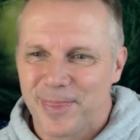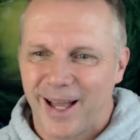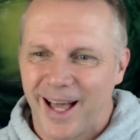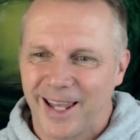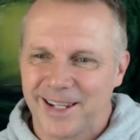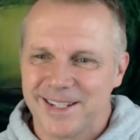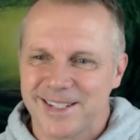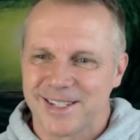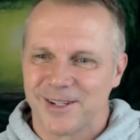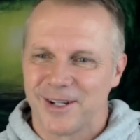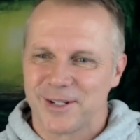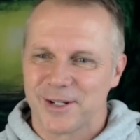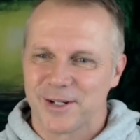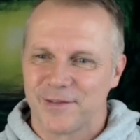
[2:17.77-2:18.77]
Ali says,
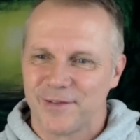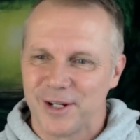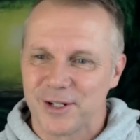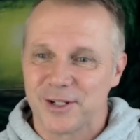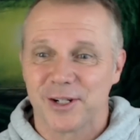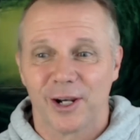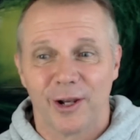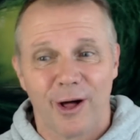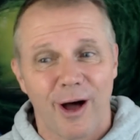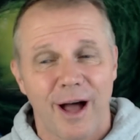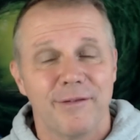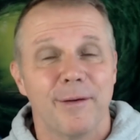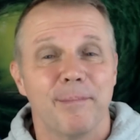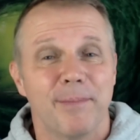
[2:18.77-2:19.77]
I just finished a
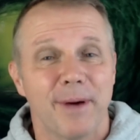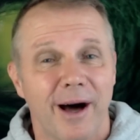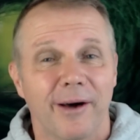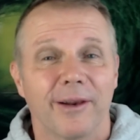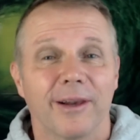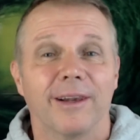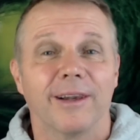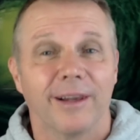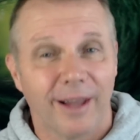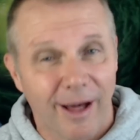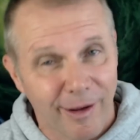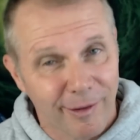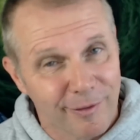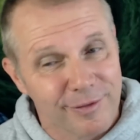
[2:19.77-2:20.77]
live about
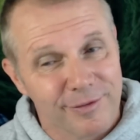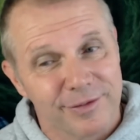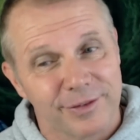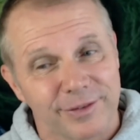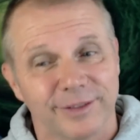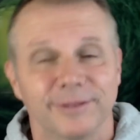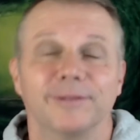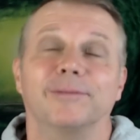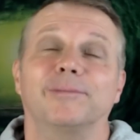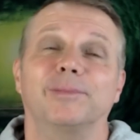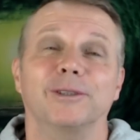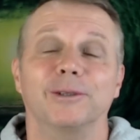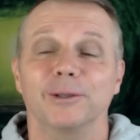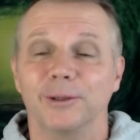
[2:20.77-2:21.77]
love.
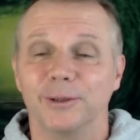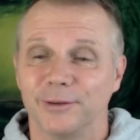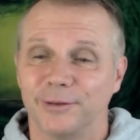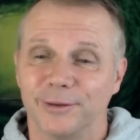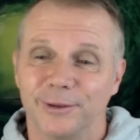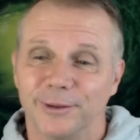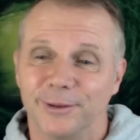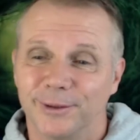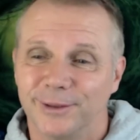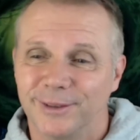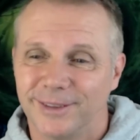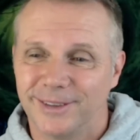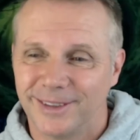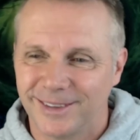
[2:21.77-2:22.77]
Beautiful.
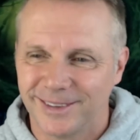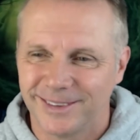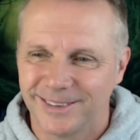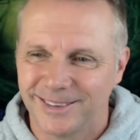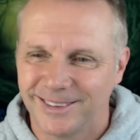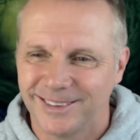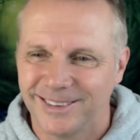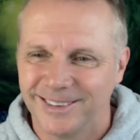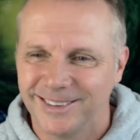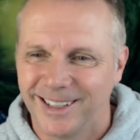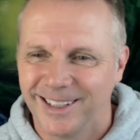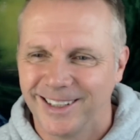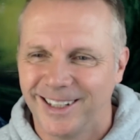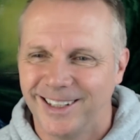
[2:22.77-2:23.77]

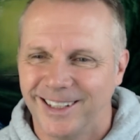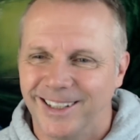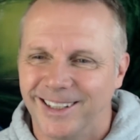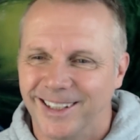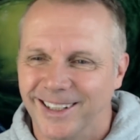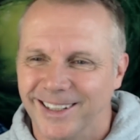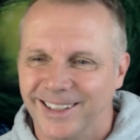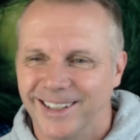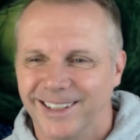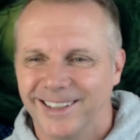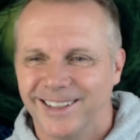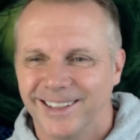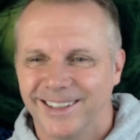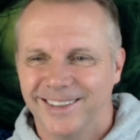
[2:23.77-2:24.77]

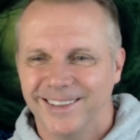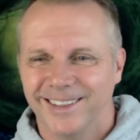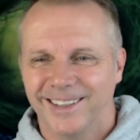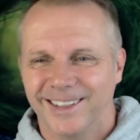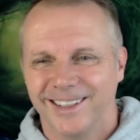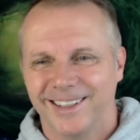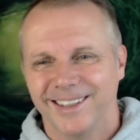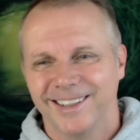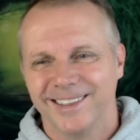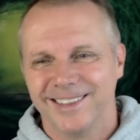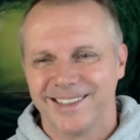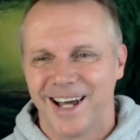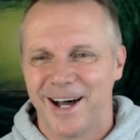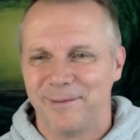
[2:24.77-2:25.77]

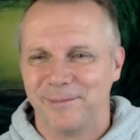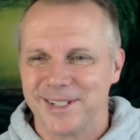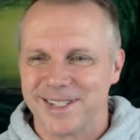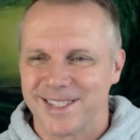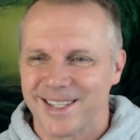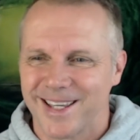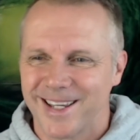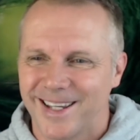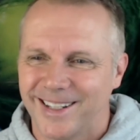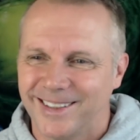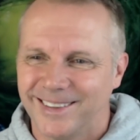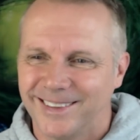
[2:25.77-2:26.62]
And Dharma's there.